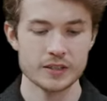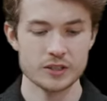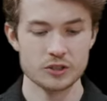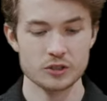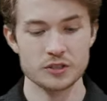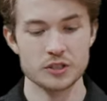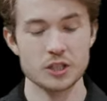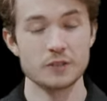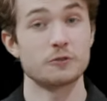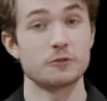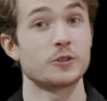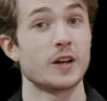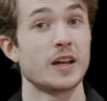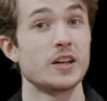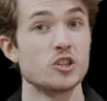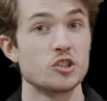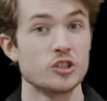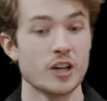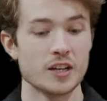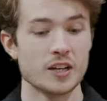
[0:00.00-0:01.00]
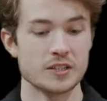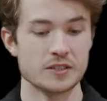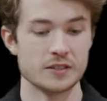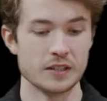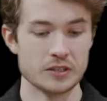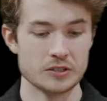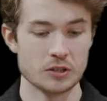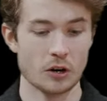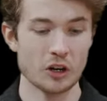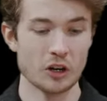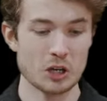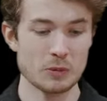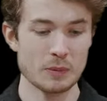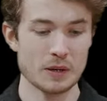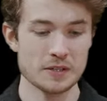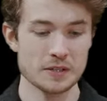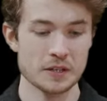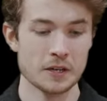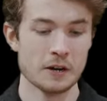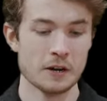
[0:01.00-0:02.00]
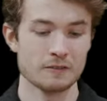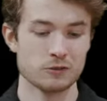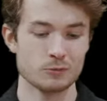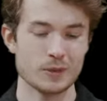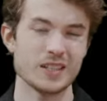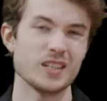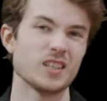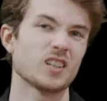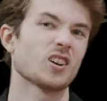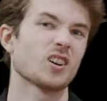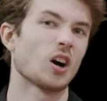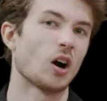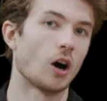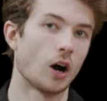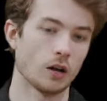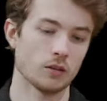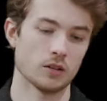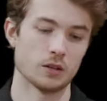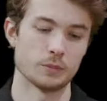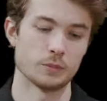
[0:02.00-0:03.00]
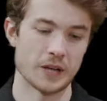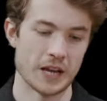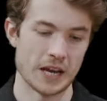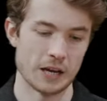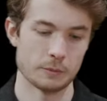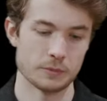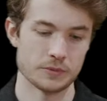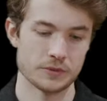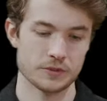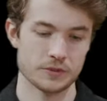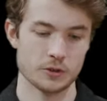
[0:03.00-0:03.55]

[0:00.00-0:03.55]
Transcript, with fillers: essentially differentiates this argument from any column names.